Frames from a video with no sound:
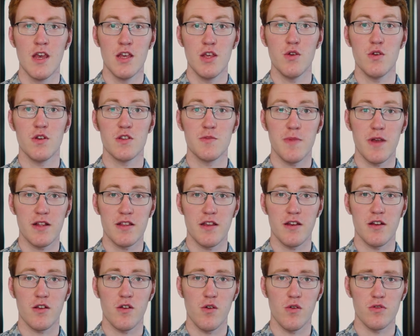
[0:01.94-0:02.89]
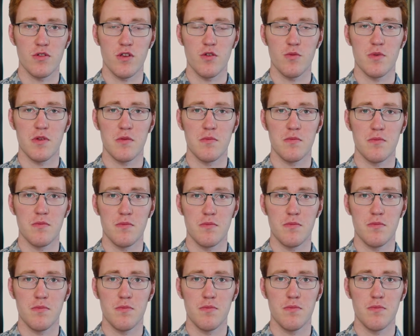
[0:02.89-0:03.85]
You expected a cold open,
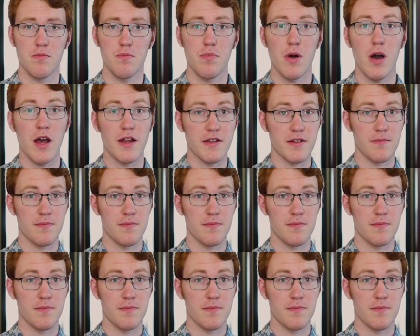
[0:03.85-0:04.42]
but...